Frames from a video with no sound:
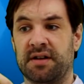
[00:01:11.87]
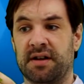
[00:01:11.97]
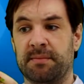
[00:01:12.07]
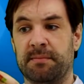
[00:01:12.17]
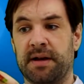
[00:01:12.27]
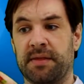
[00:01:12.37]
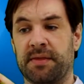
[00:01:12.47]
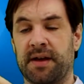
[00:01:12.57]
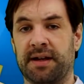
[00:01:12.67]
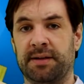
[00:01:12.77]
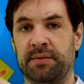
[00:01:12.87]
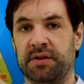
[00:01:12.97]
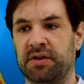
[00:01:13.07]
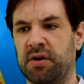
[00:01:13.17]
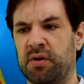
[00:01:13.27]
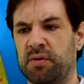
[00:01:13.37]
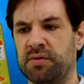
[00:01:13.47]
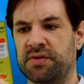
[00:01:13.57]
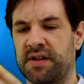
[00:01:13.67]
a month, unlimited calls.